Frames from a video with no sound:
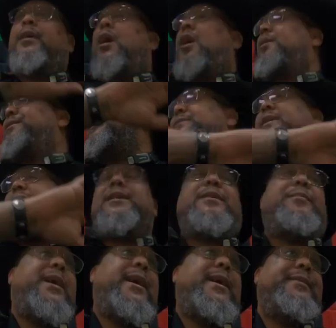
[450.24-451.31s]
all this gun
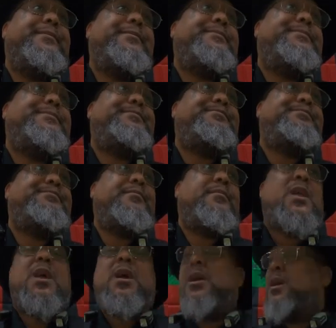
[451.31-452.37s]
debate,
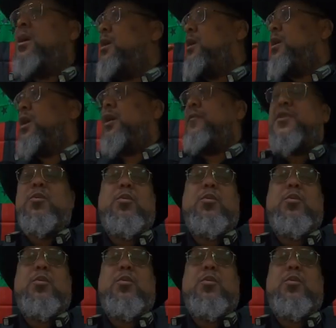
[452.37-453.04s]
if